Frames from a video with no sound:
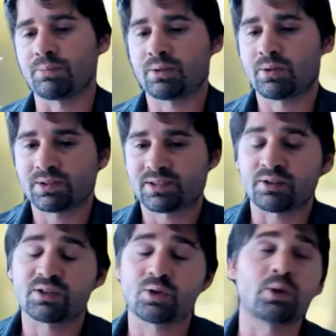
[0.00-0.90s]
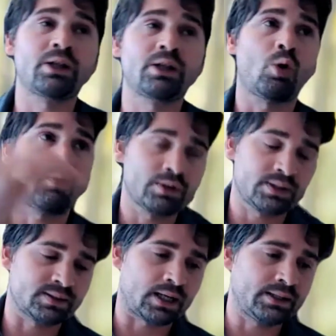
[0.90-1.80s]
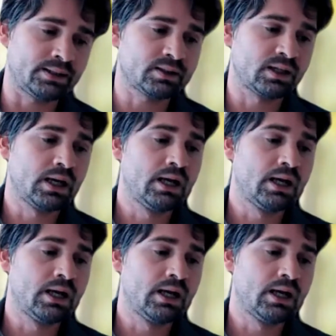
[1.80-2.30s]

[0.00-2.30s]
because they're totally over-designed.